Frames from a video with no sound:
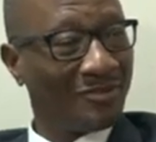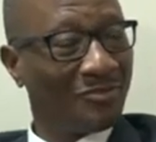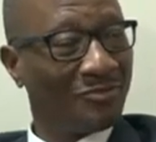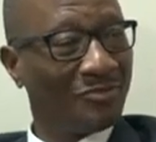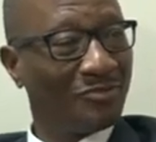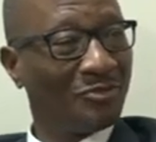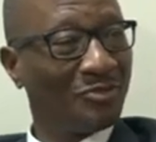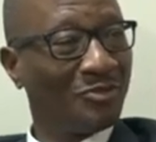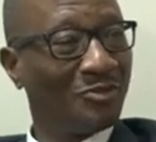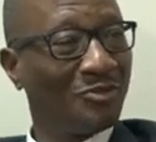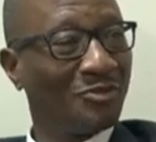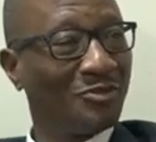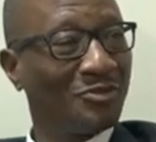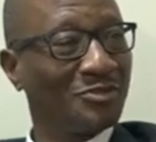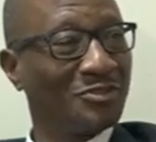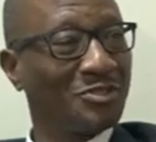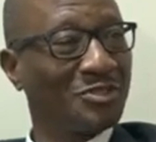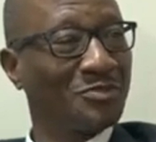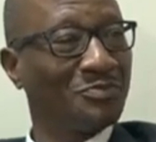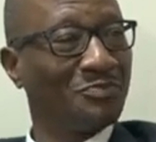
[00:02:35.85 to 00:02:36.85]

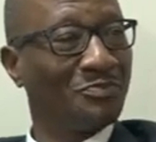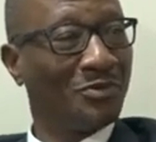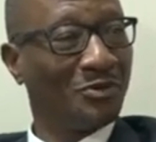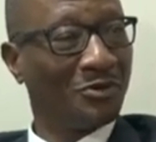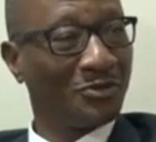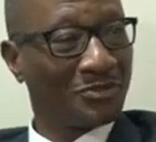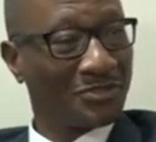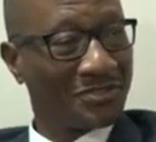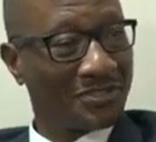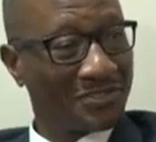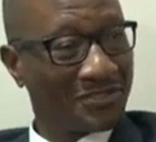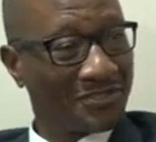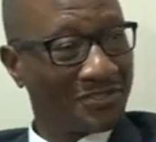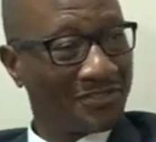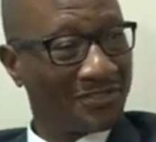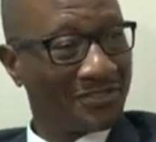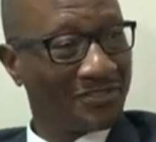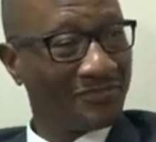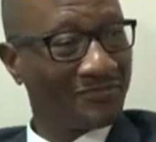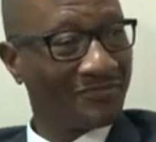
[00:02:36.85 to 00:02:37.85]
for
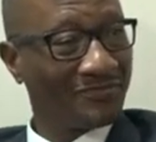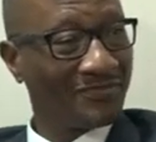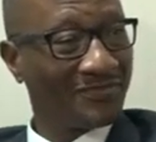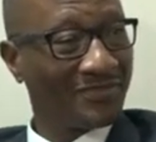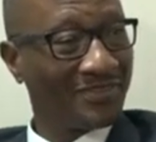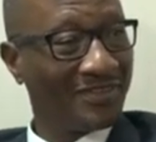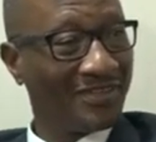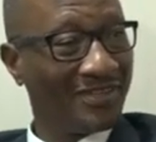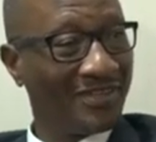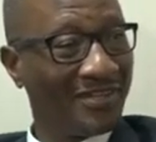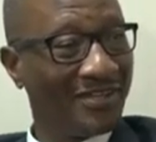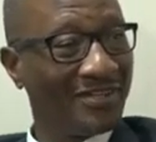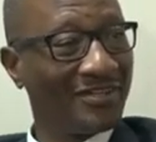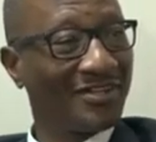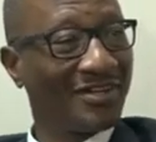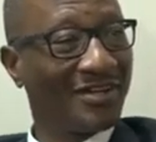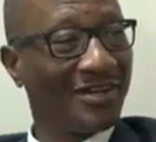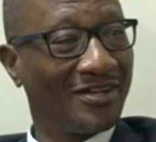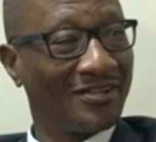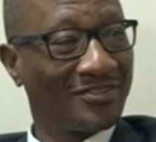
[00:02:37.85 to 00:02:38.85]
sports
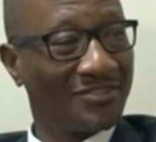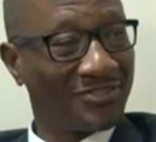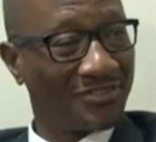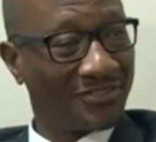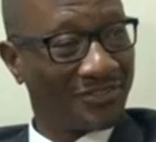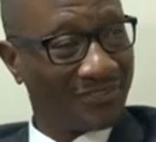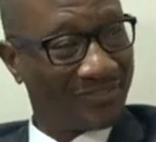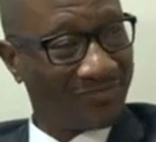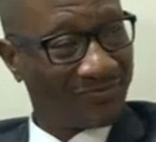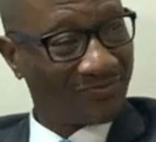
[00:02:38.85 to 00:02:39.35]
and culture.